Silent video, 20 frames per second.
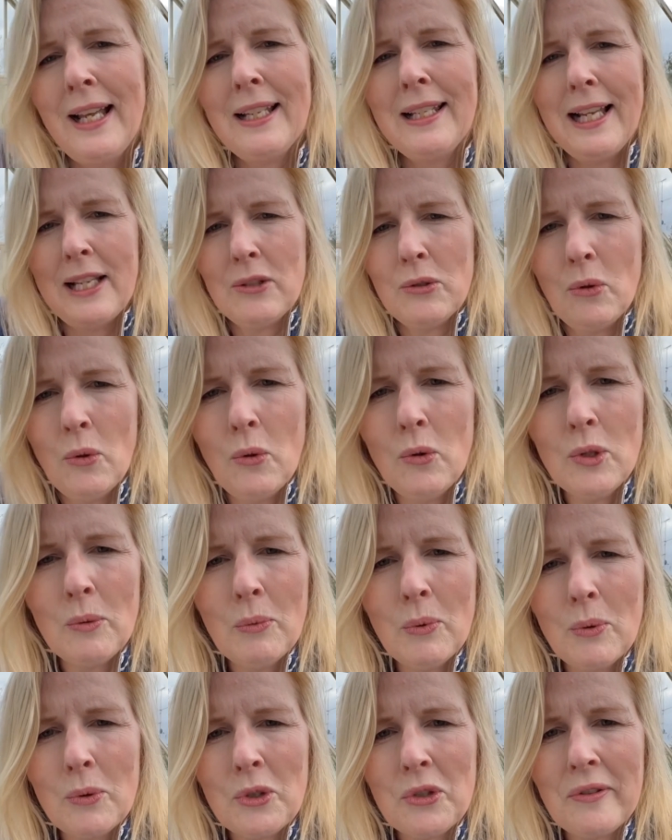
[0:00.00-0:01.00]
lets all the
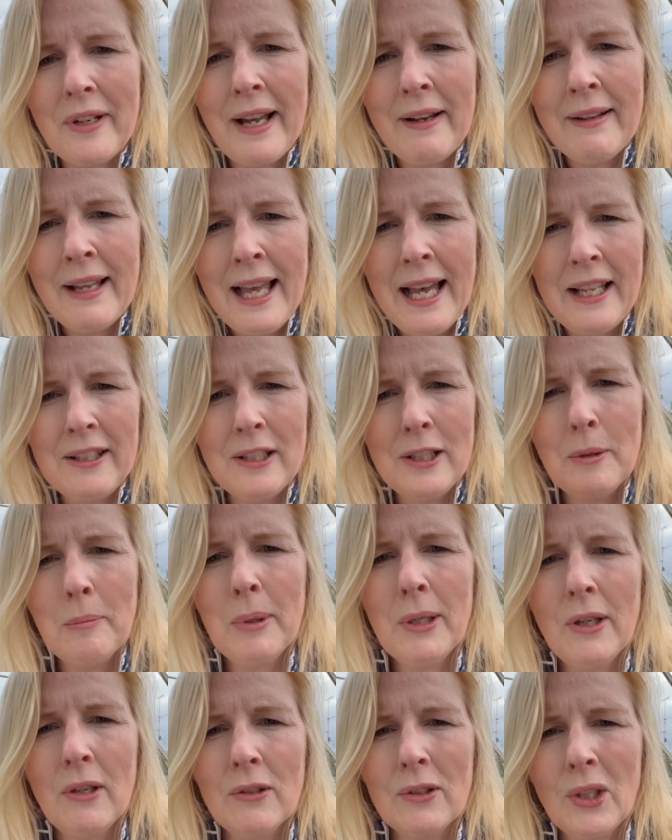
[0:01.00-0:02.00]
water out, and then the
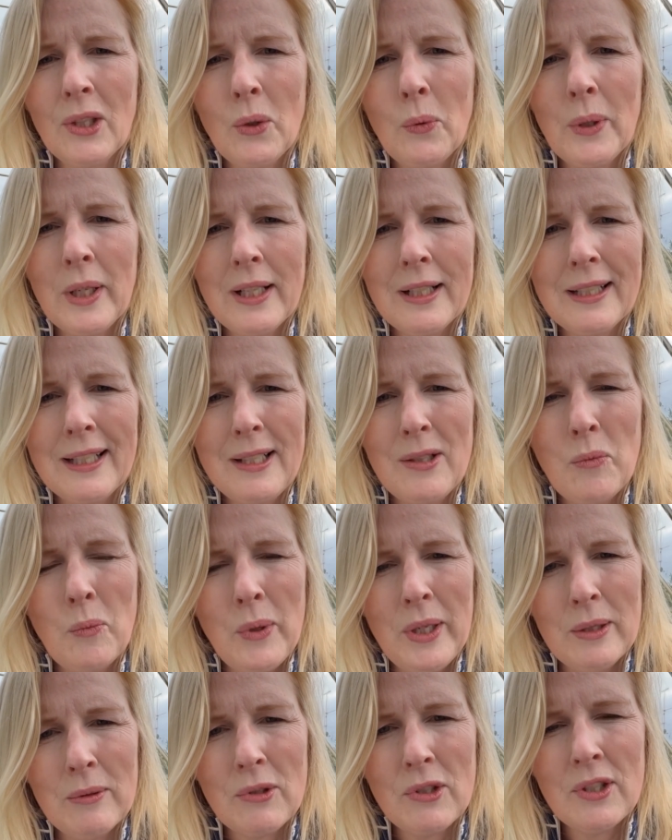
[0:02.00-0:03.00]
plant quickly
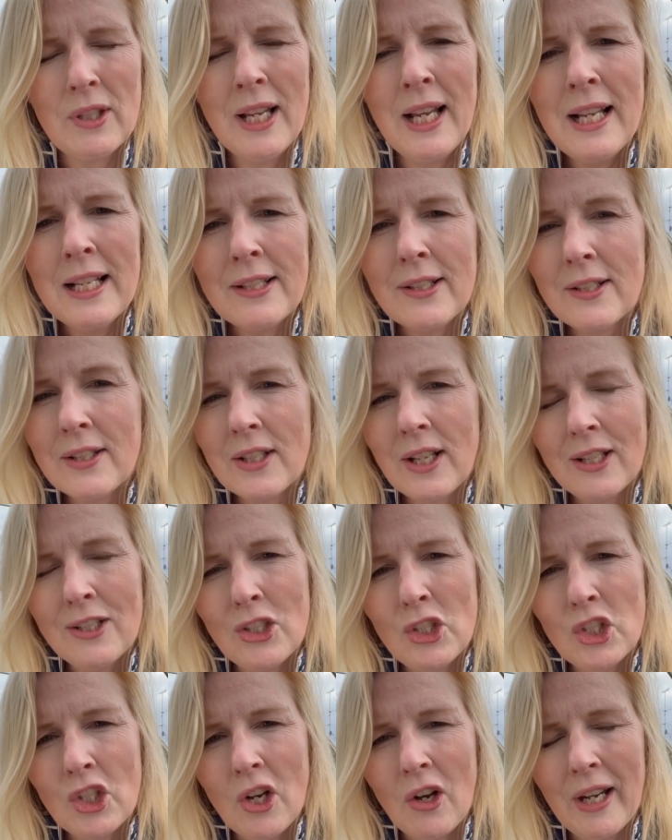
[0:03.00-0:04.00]
wilts.
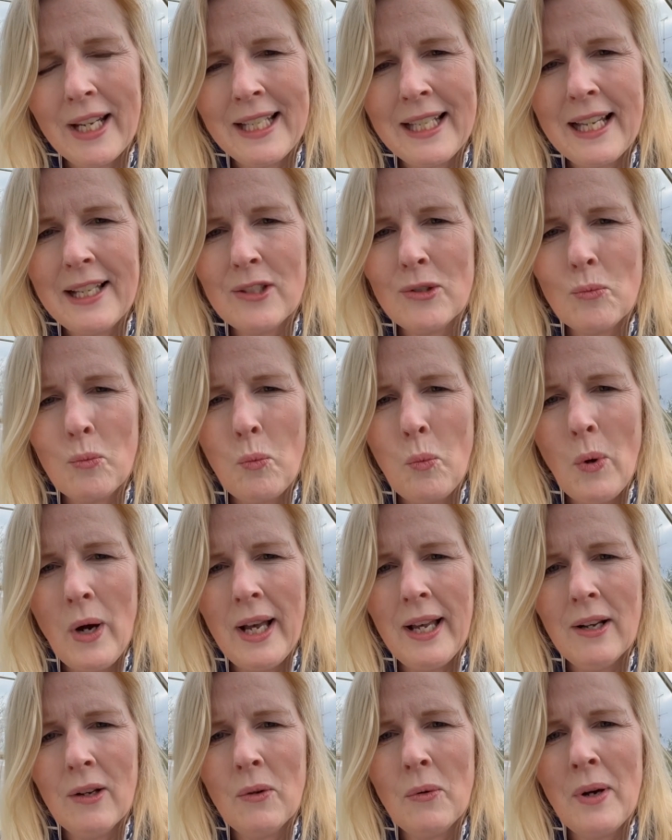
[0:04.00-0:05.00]
Sunshine as
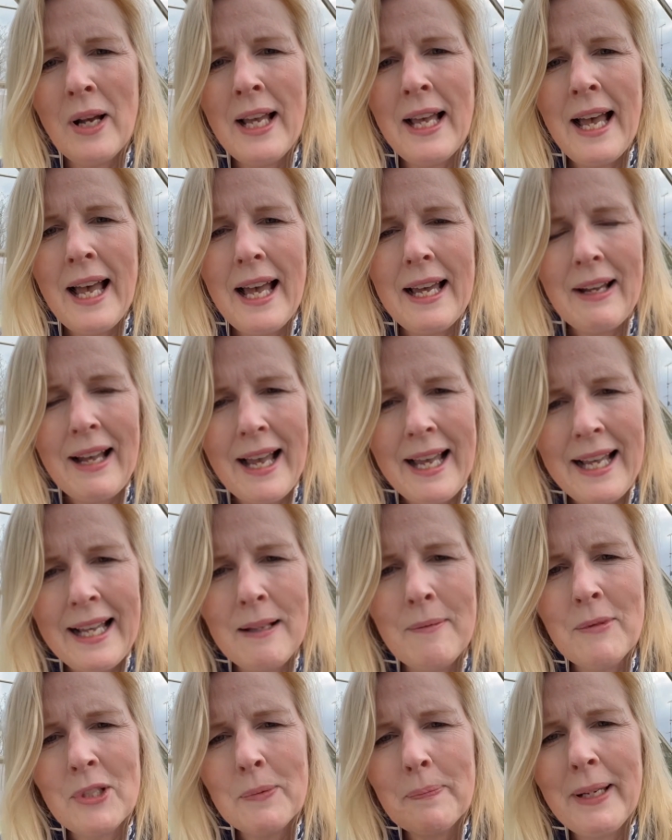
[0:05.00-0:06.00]
well
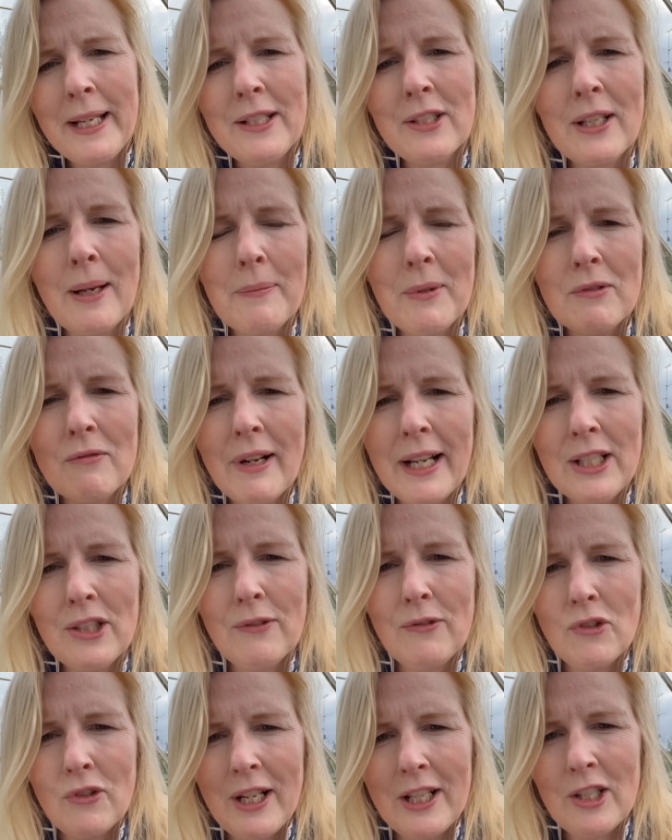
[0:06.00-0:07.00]
speeds up the rate
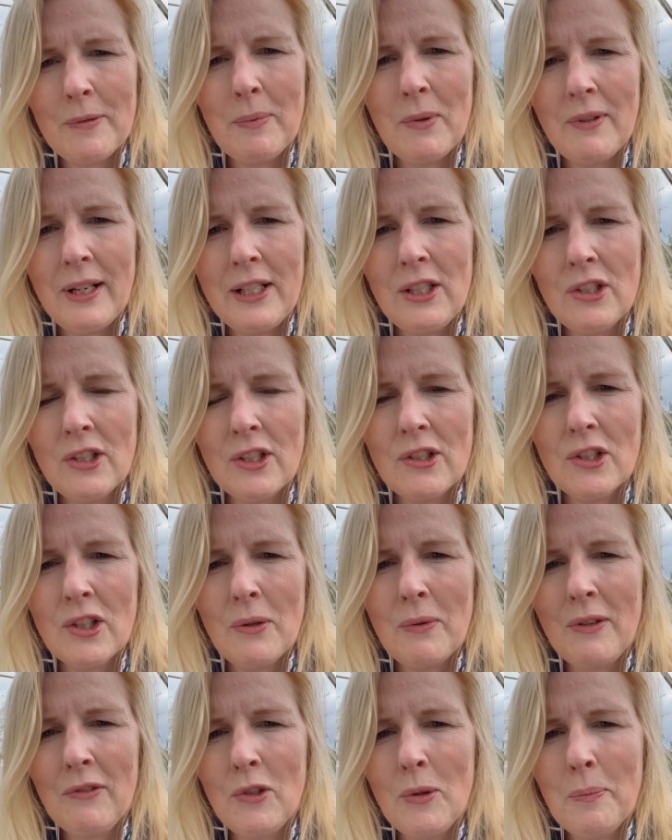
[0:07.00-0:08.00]
of transpiration. So
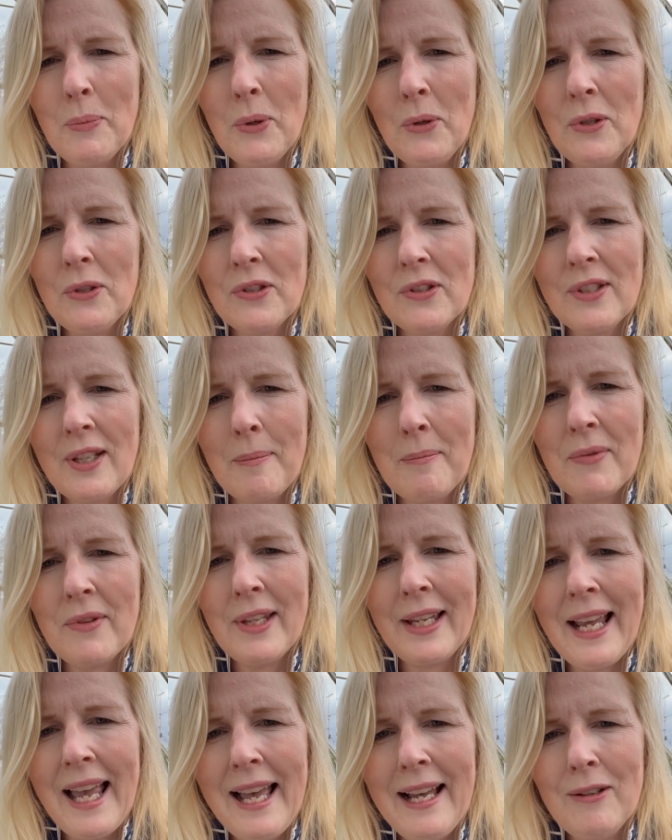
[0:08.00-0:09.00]
if you put
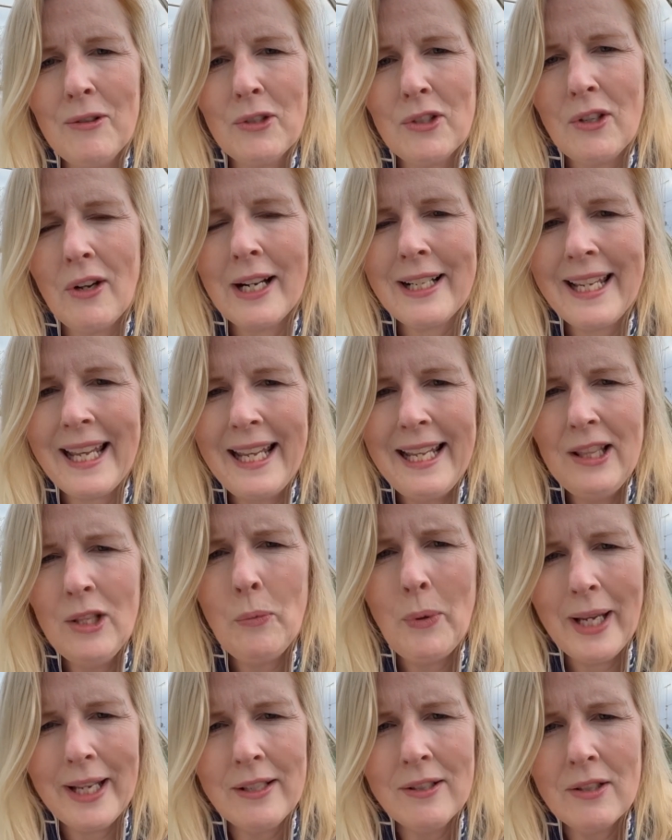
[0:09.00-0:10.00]
something outside in the
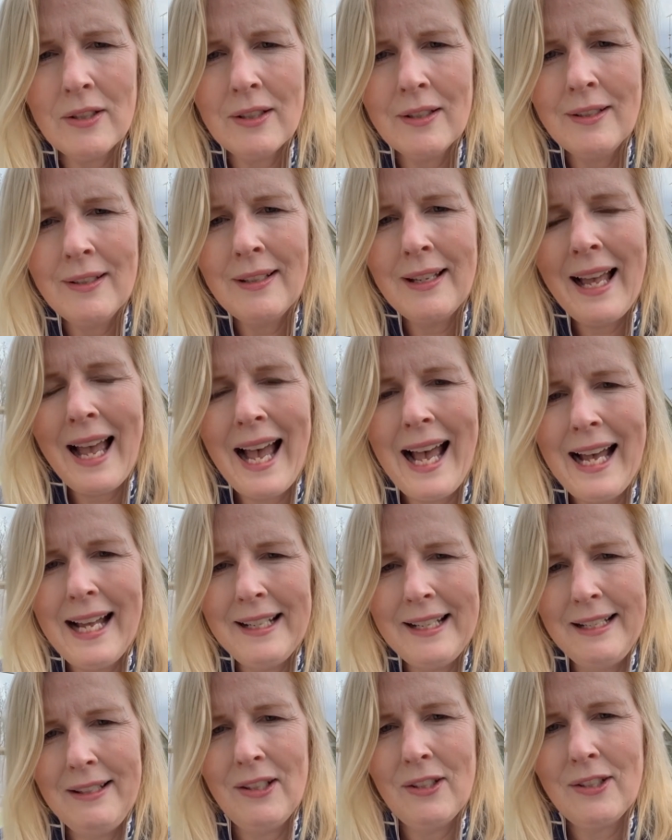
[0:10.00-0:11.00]
wind
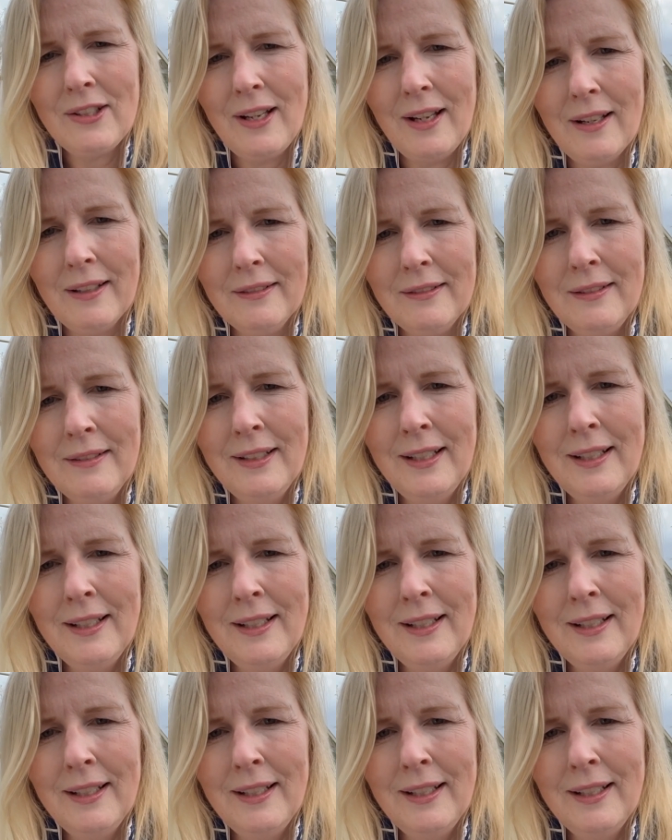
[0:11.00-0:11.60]
and in the sun